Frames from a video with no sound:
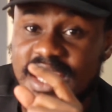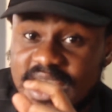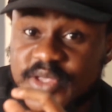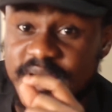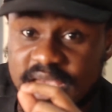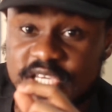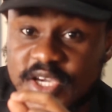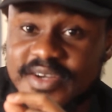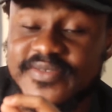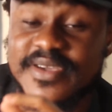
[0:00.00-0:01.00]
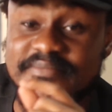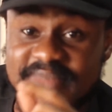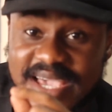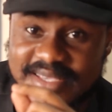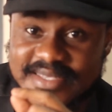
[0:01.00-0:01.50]
education
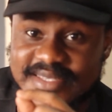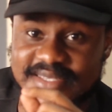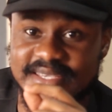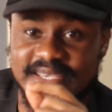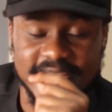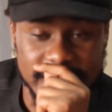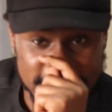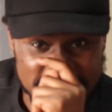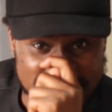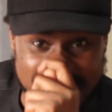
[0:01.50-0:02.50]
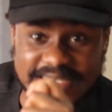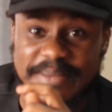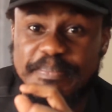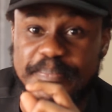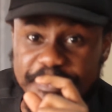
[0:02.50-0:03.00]
remains
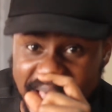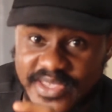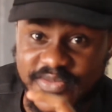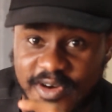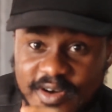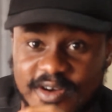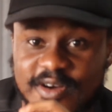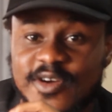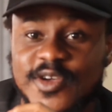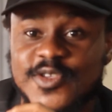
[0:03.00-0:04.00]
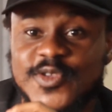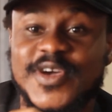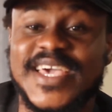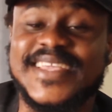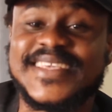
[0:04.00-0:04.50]
the bedrock
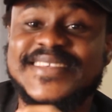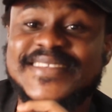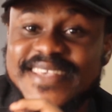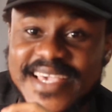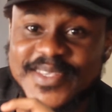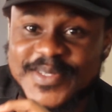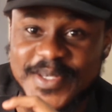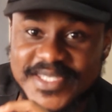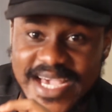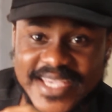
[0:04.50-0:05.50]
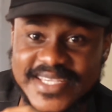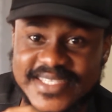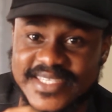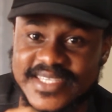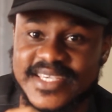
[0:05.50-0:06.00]
to any sane
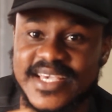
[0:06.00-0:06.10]
society,